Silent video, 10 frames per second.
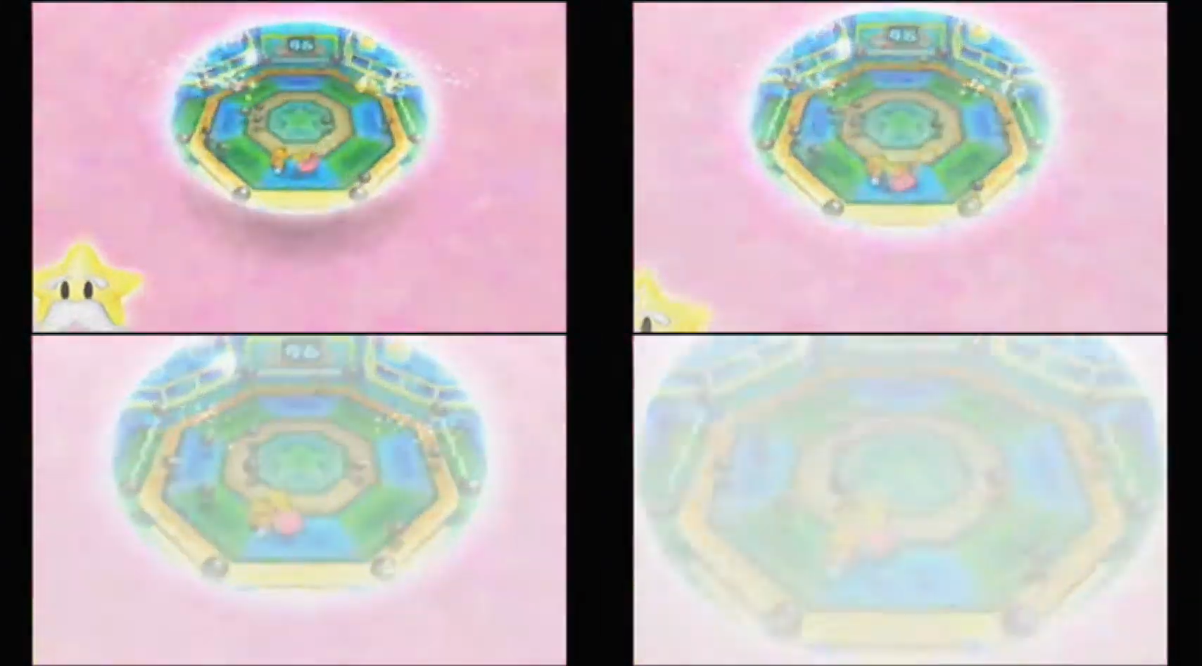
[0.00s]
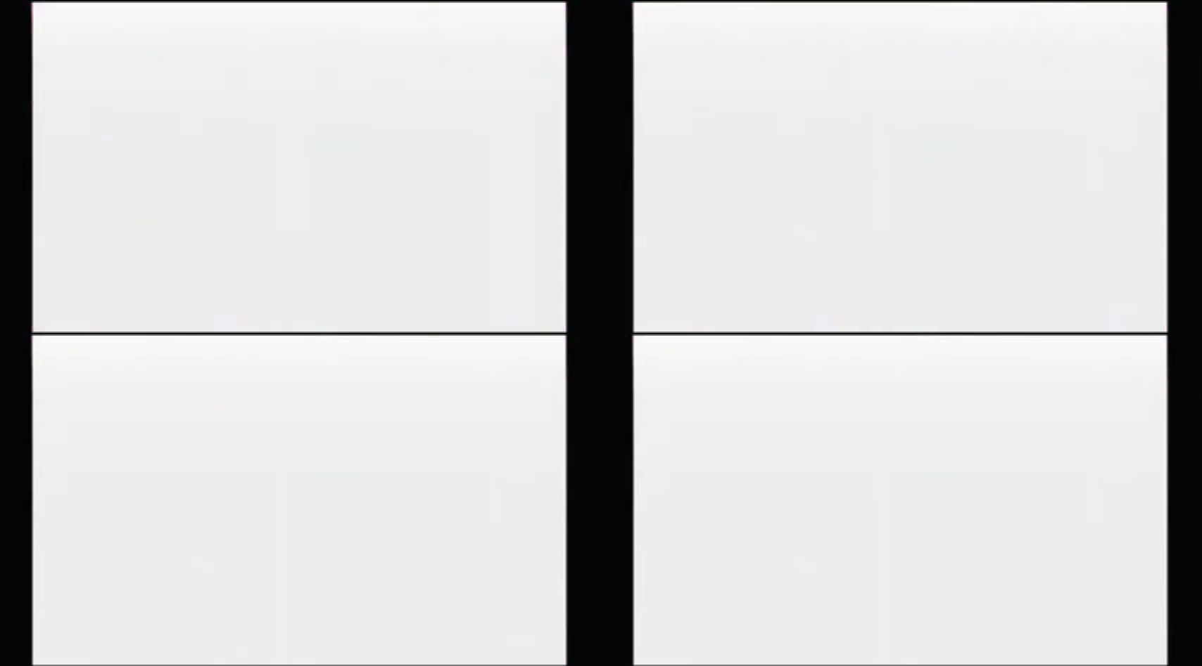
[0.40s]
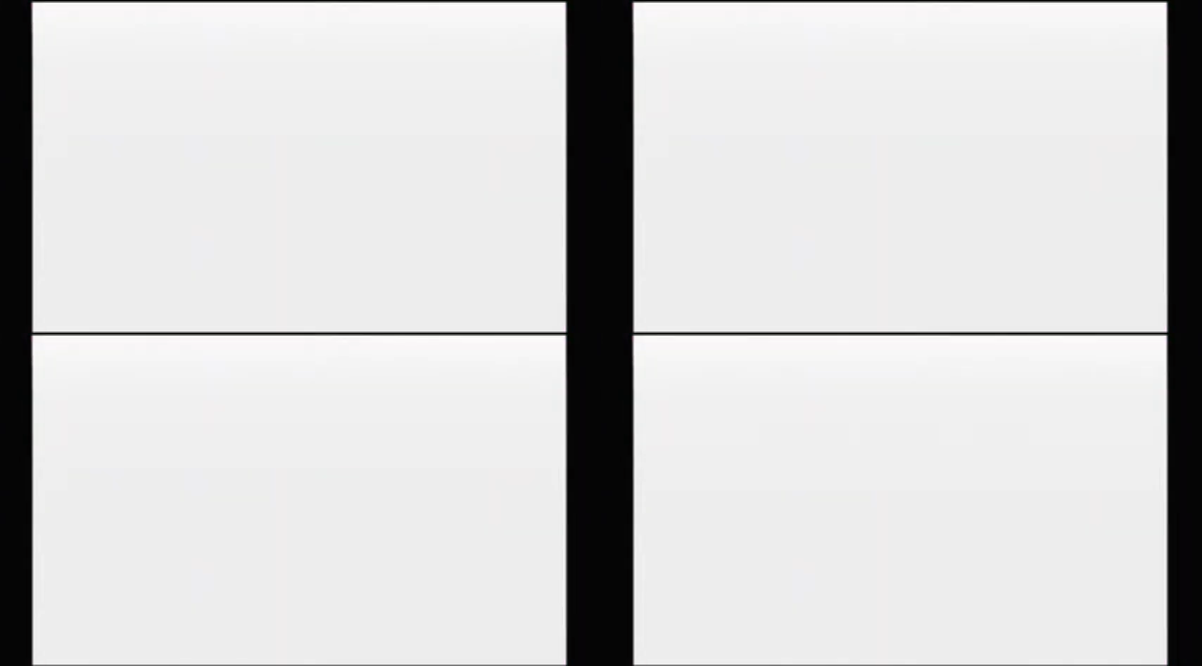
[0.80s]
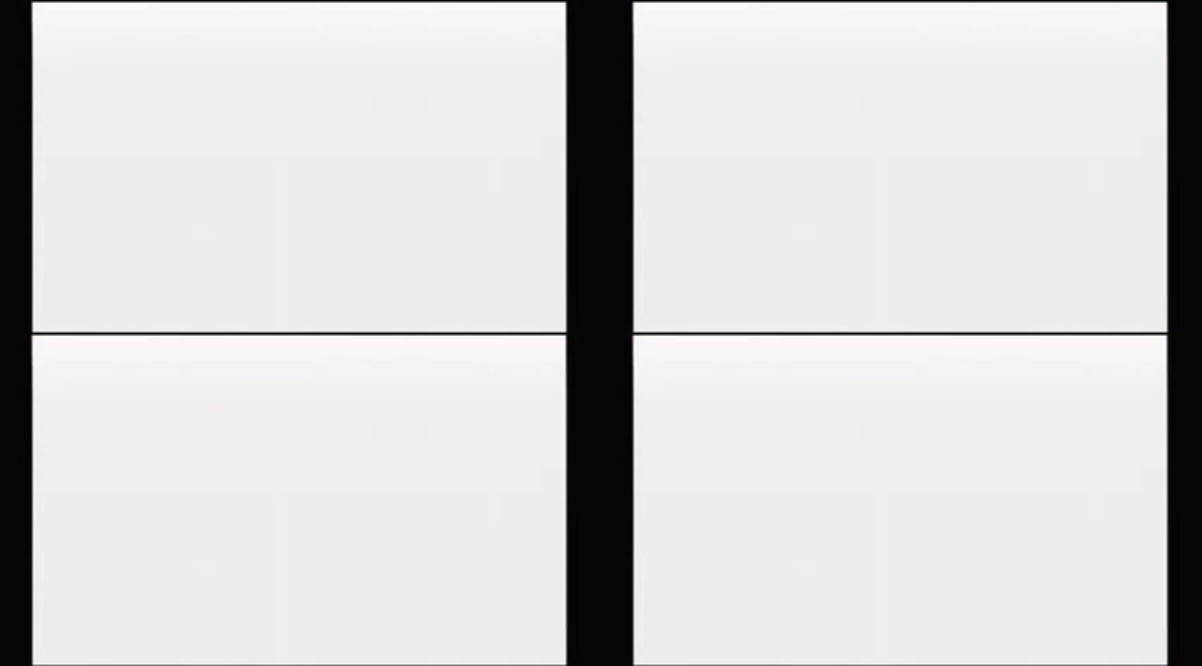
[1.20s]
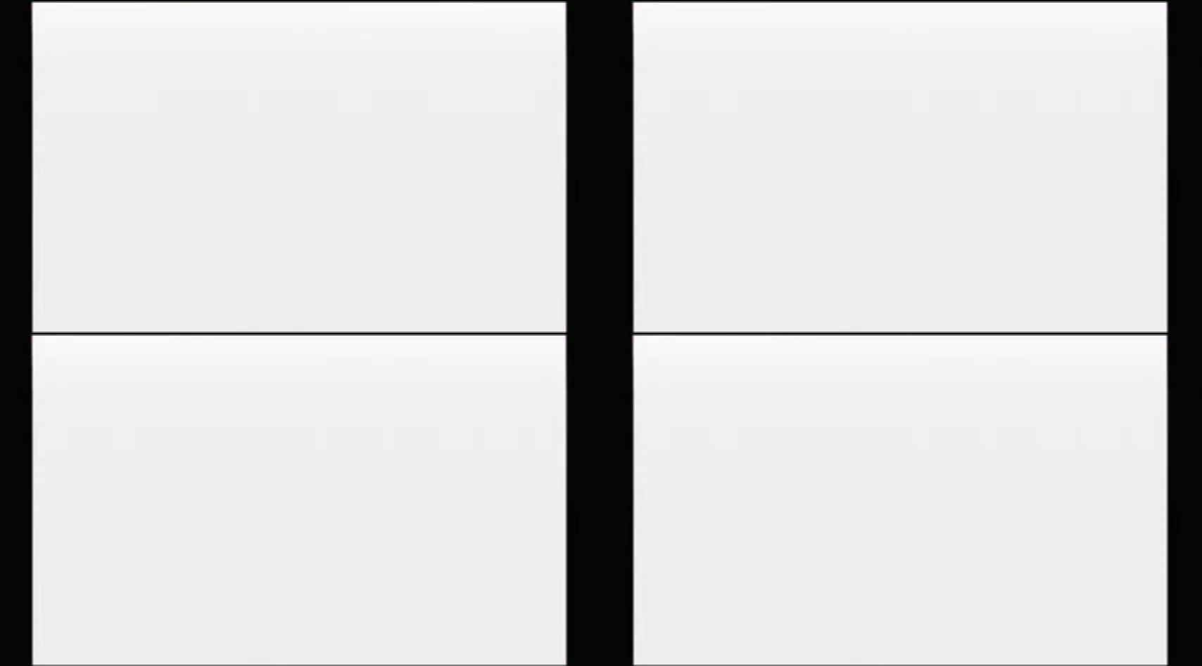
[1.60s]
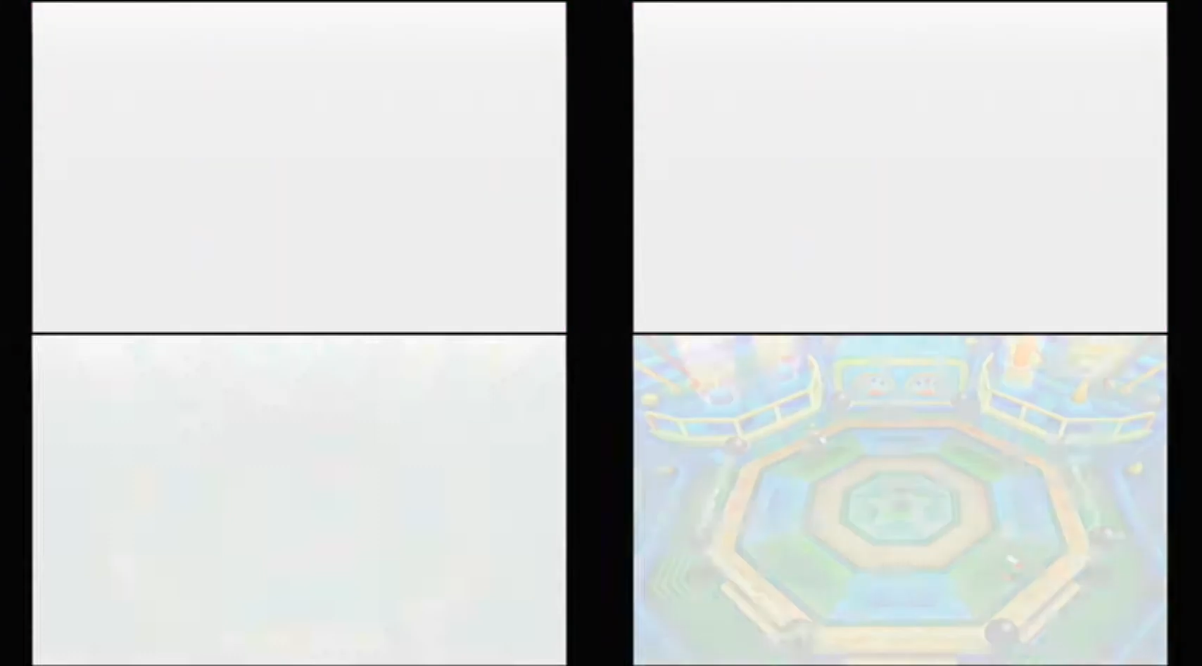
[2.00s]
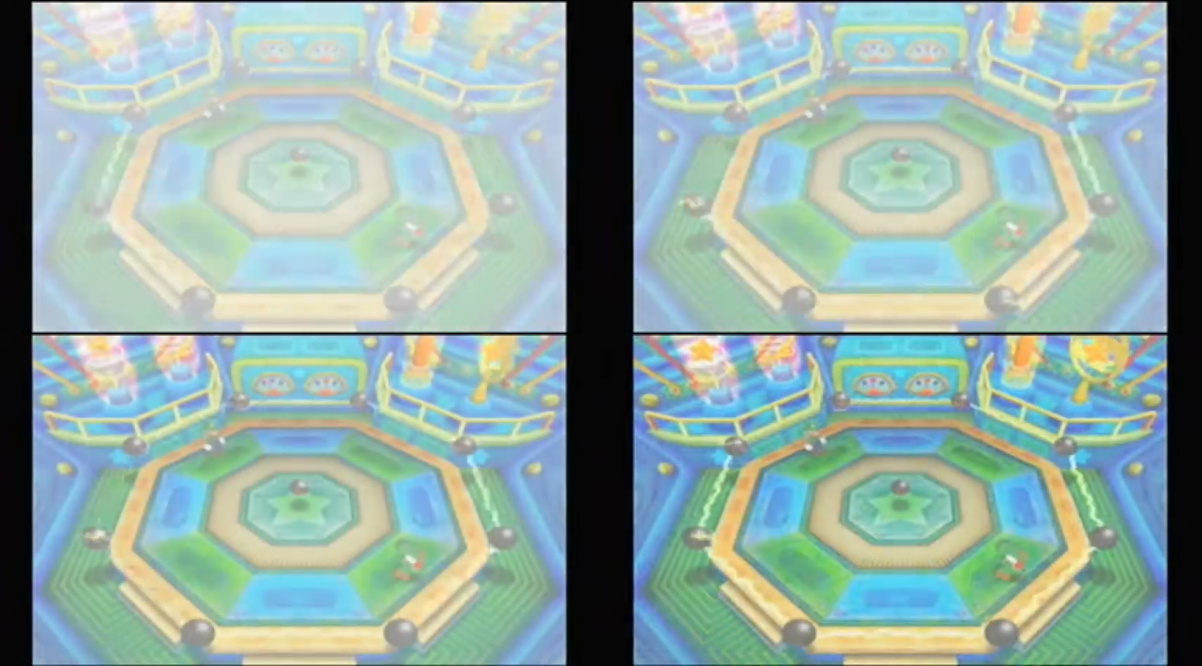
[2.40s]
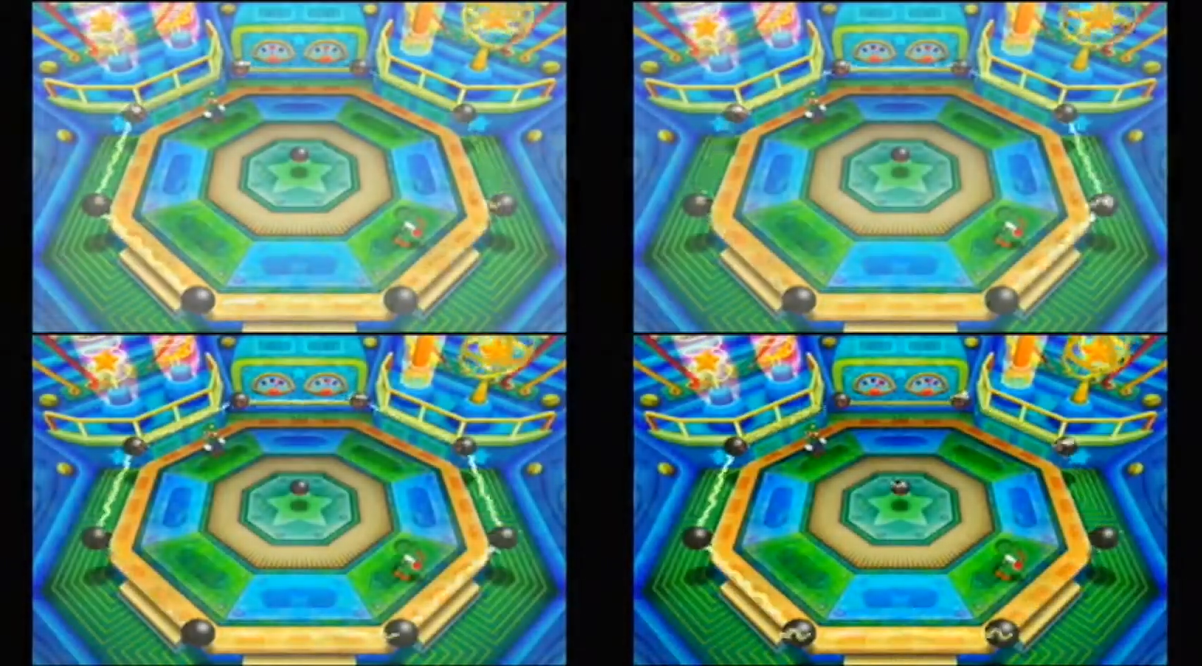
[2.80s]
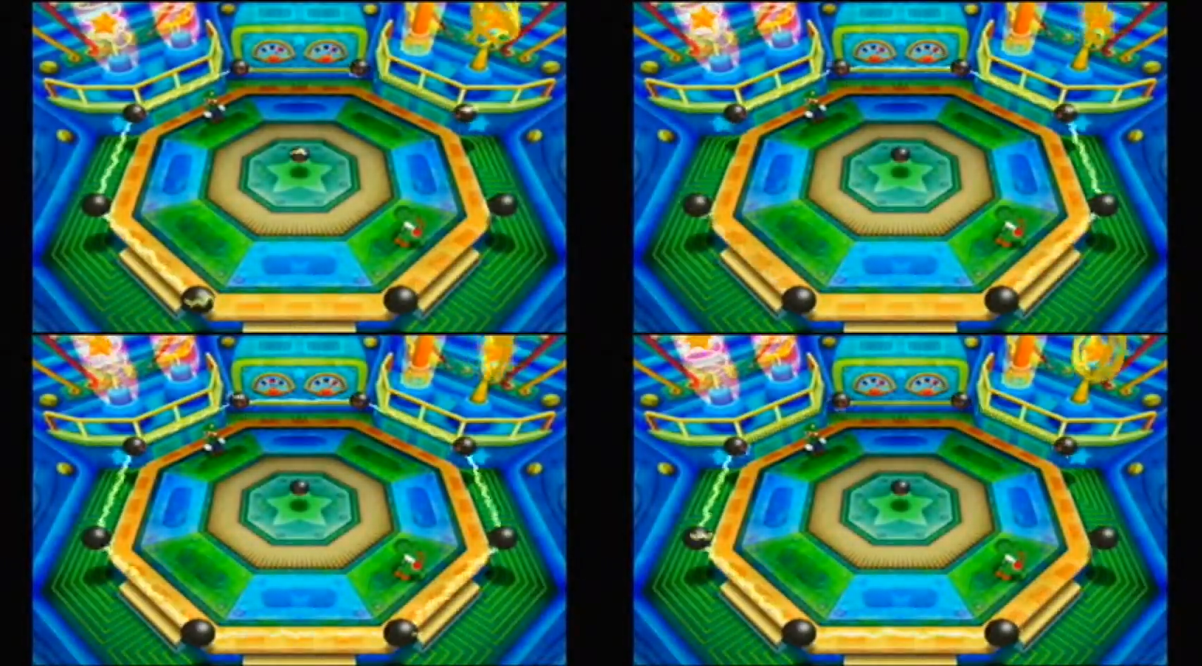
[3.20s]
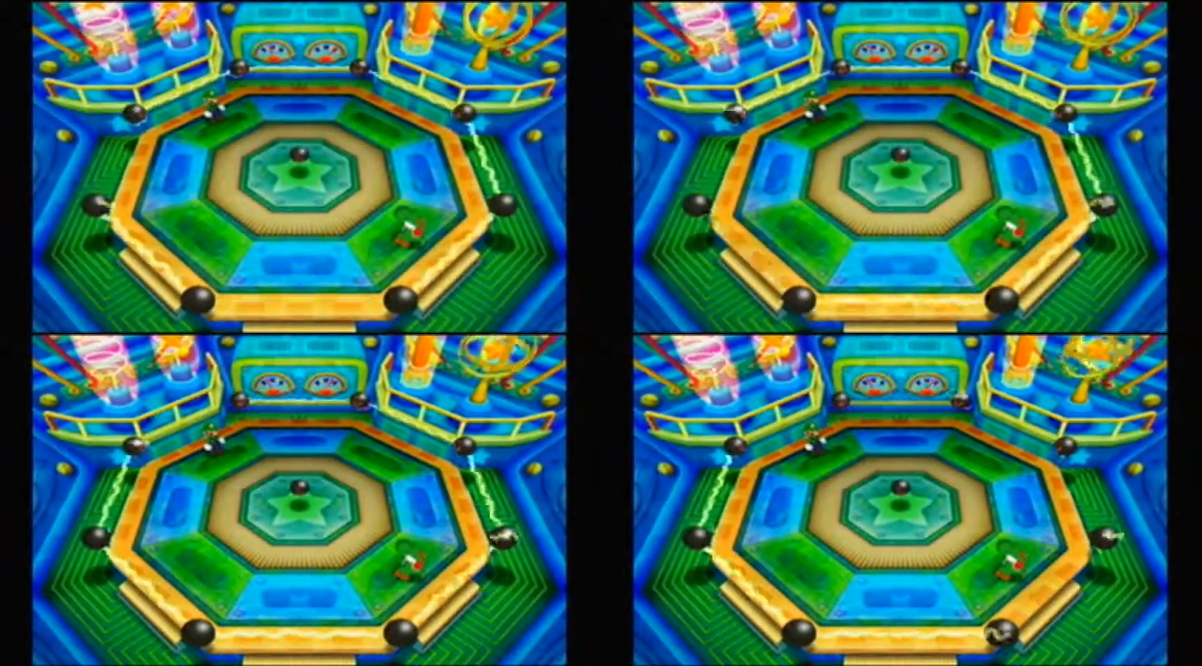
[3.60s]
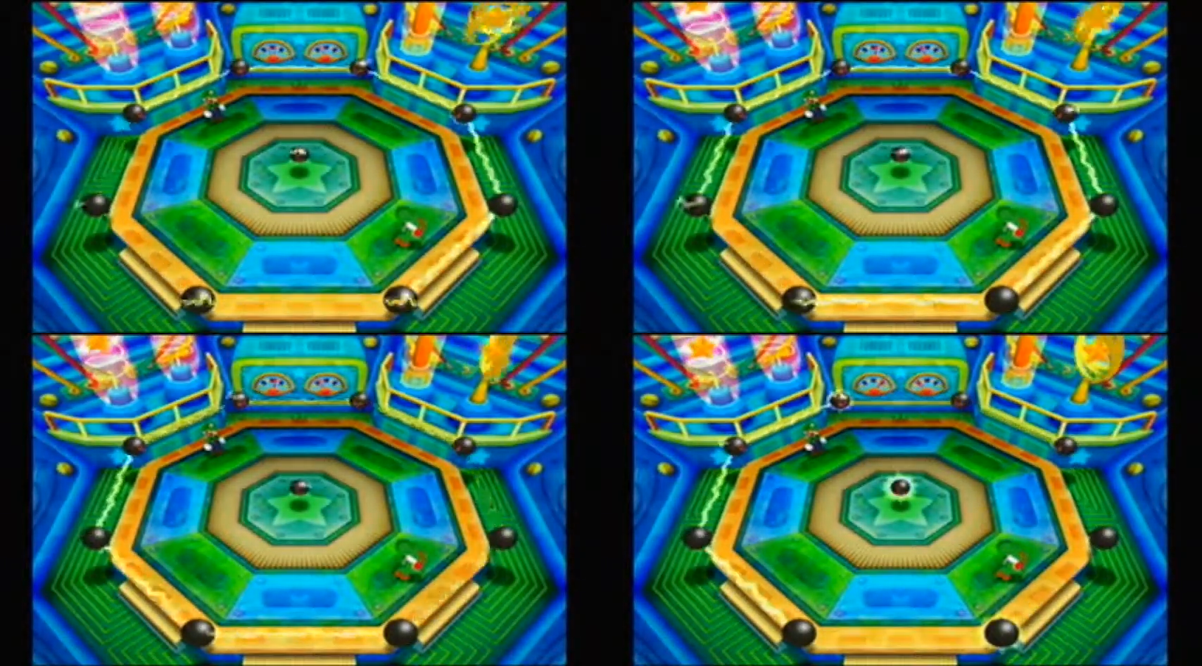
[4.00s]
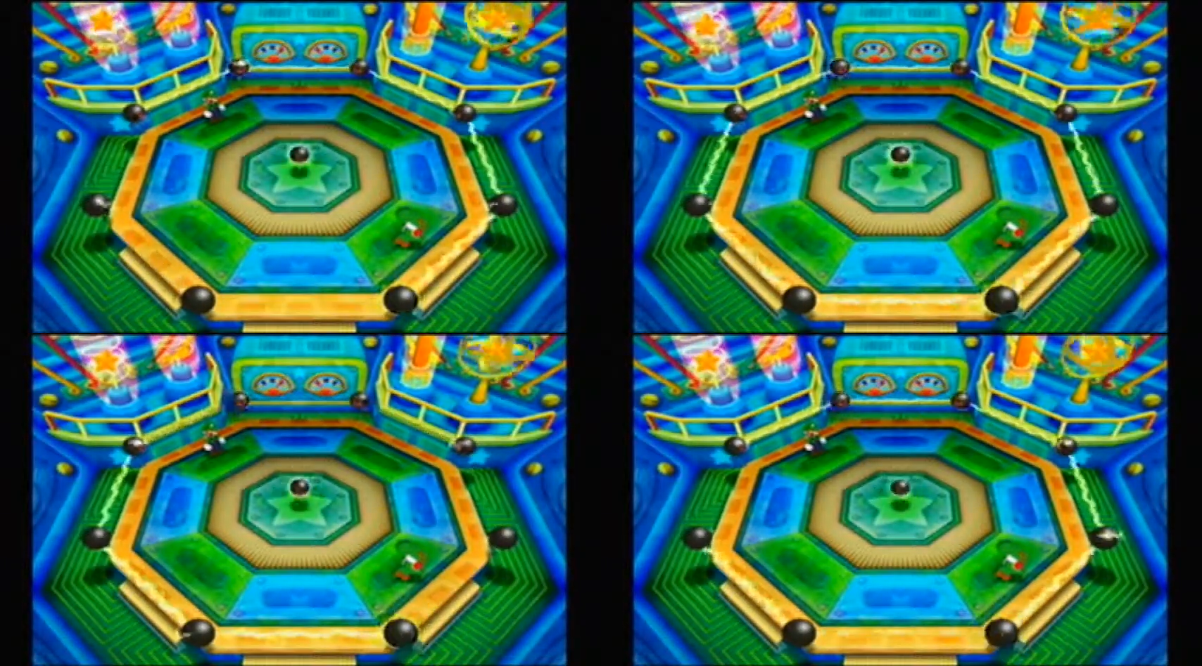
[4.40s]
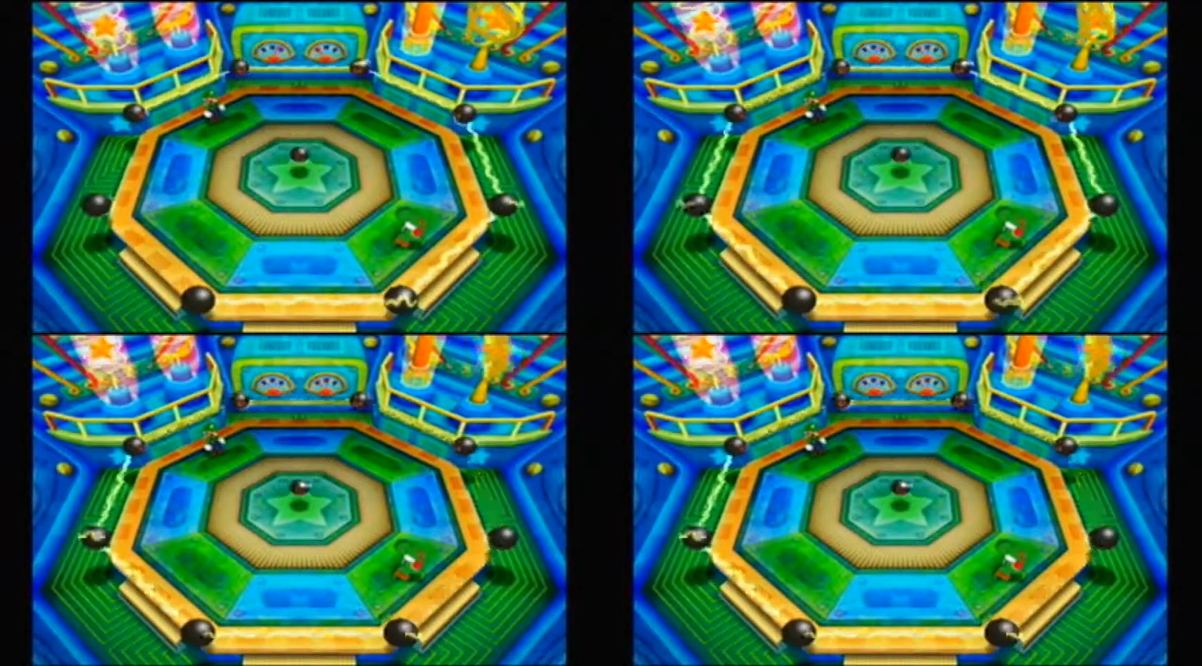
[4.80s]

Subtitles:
No face is visible, so there are no lips to read.